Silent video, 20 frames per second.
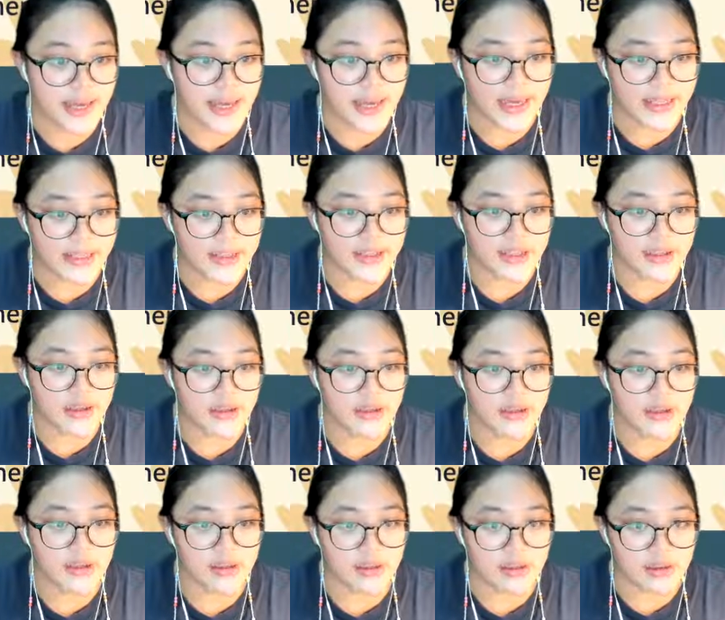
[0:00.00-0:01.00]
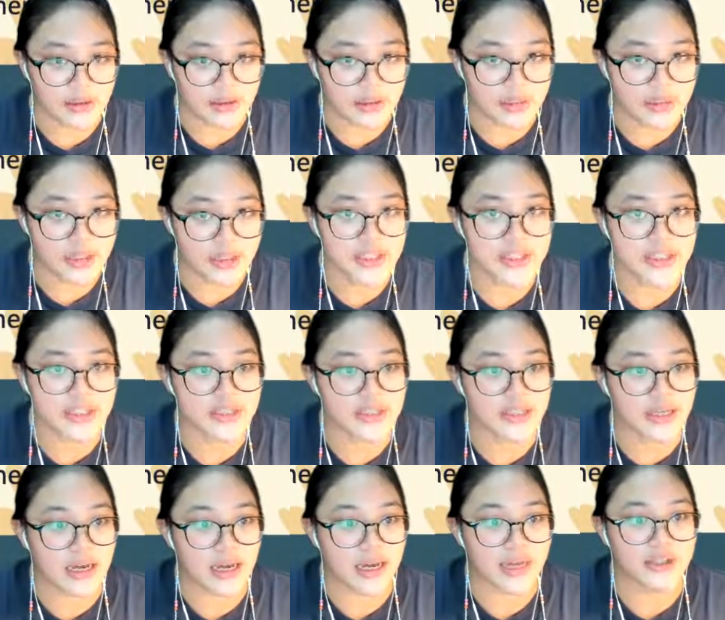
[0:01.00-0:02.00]
And
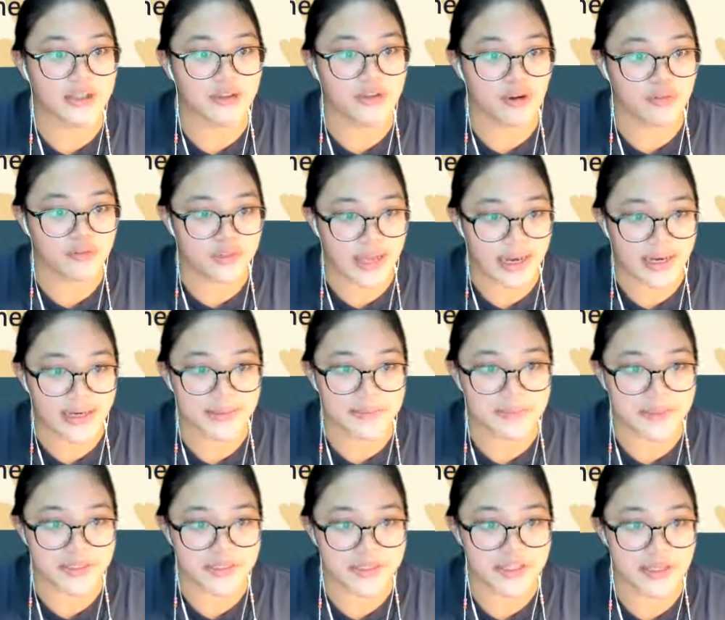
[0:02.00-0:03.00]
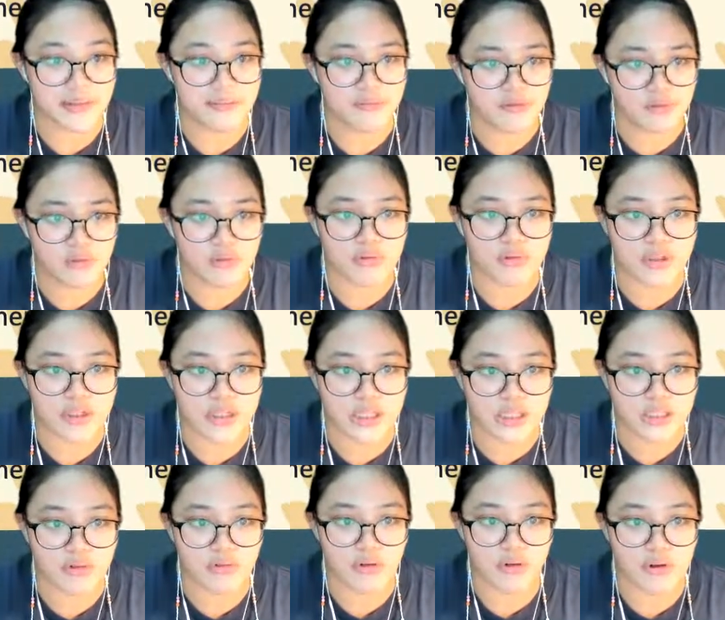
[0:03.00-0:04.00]
this kind of dynamism
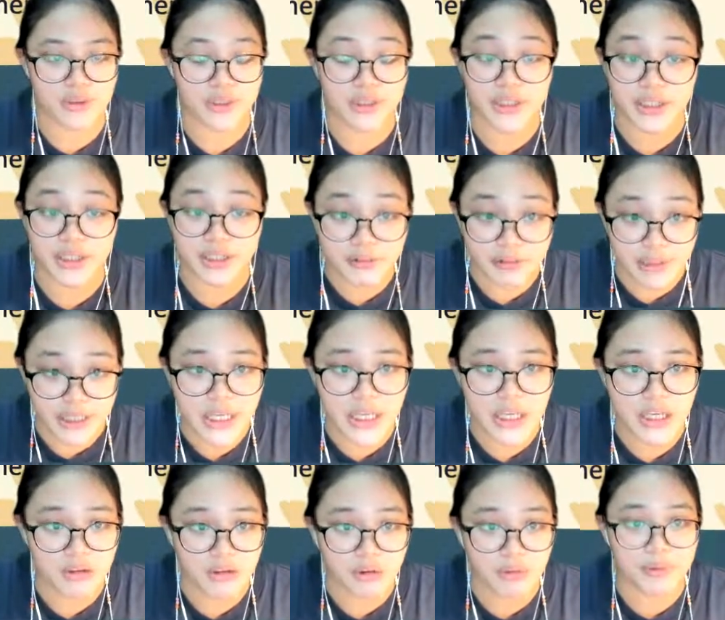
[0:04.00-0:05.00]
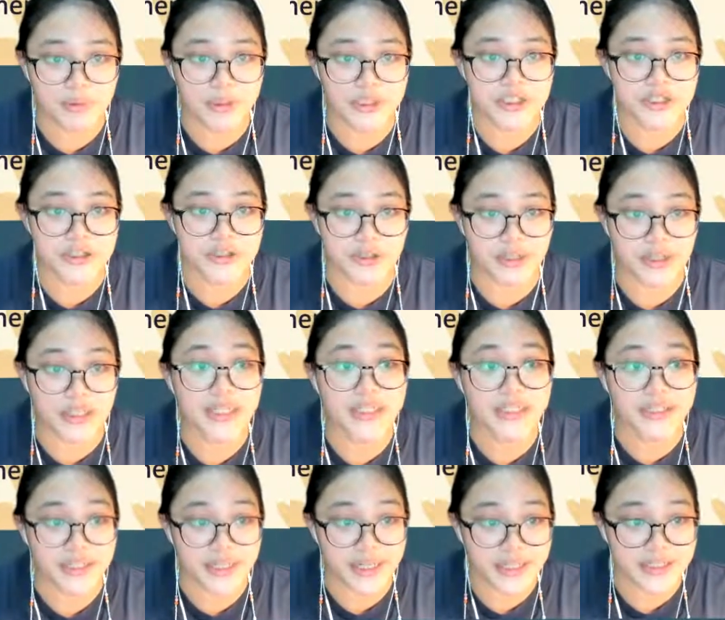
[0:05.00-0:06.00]
focuses on the degree to which early
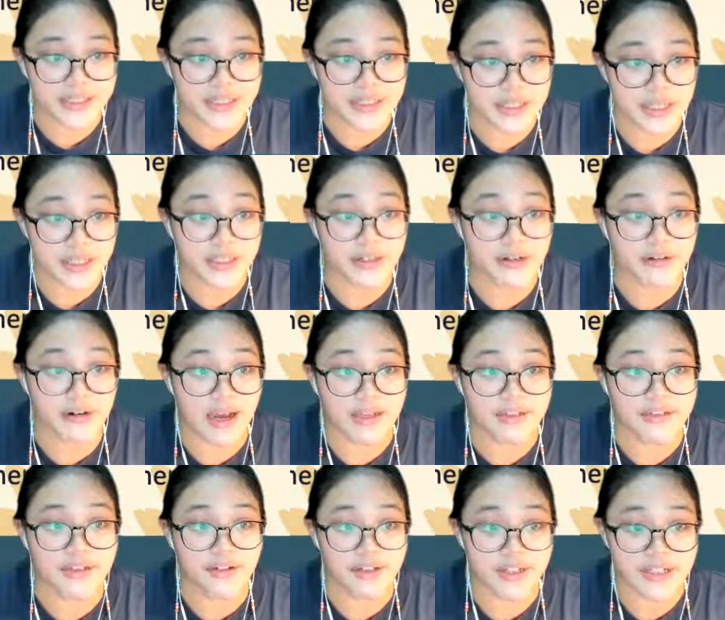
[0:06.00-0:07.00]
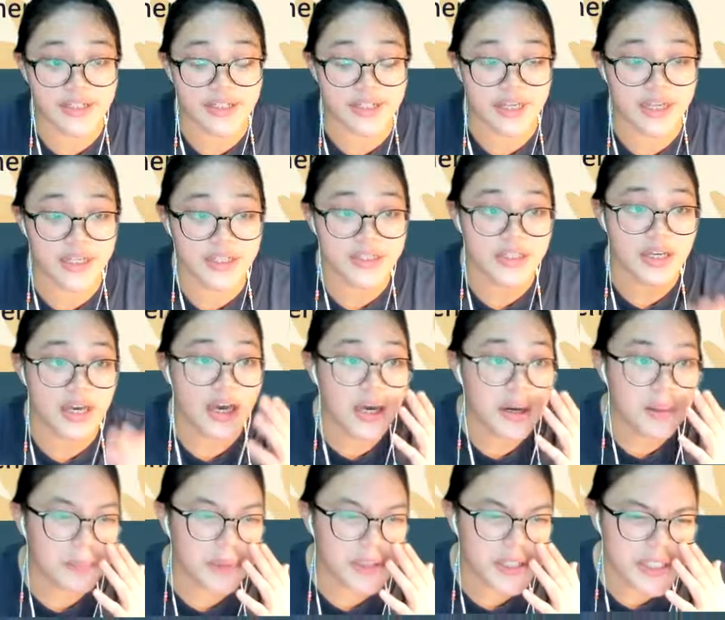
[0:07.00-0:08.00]
traits and characteristics
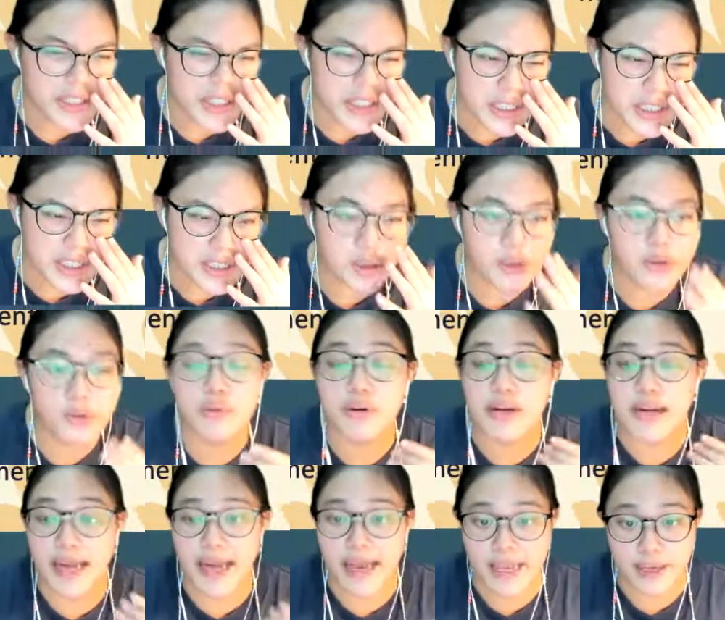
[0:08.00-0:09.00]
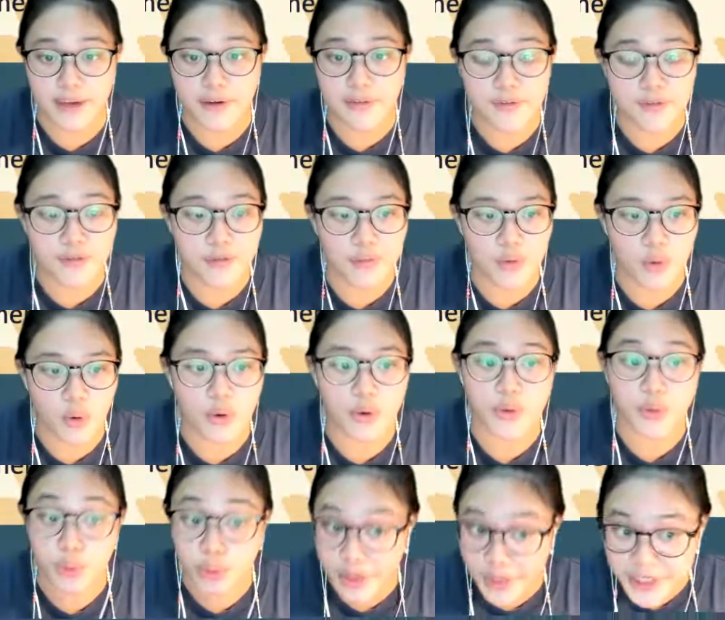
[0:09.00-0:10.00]
persist through life, or
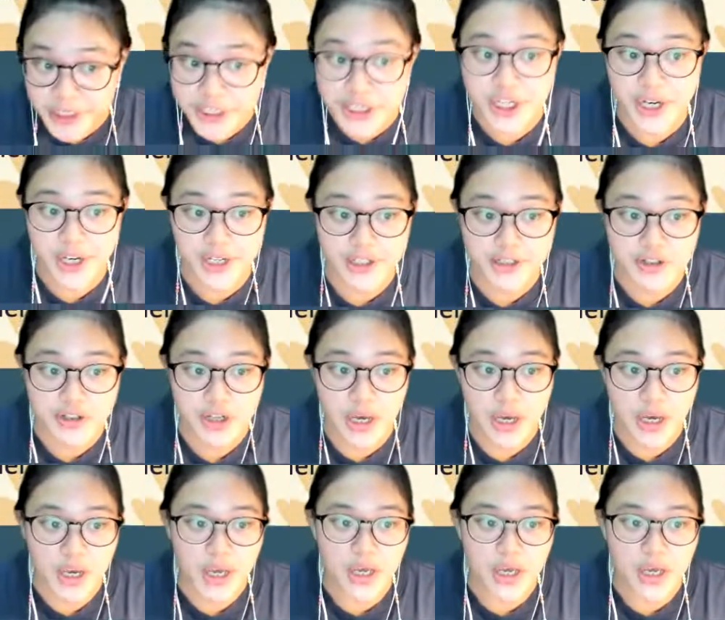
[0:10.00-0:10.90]
do they change?